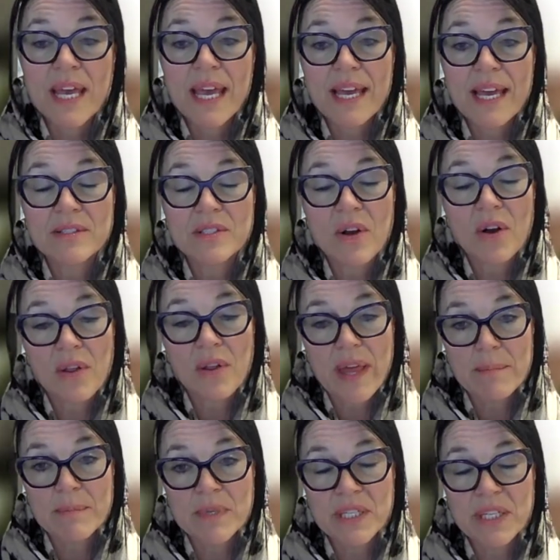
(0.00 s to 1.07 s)
and all
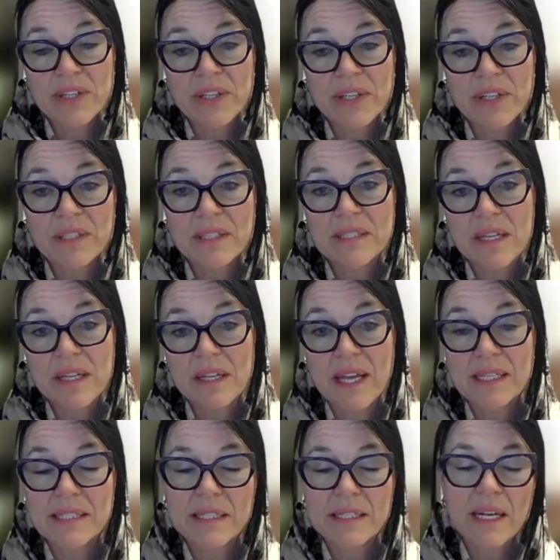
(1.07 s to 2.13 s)
that material is
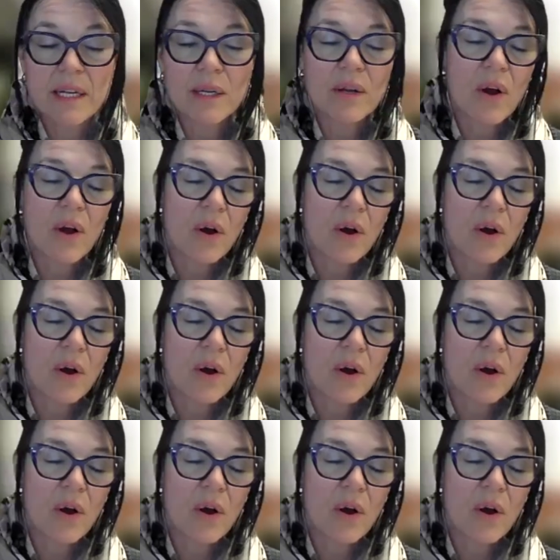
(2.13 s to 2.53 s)
collected and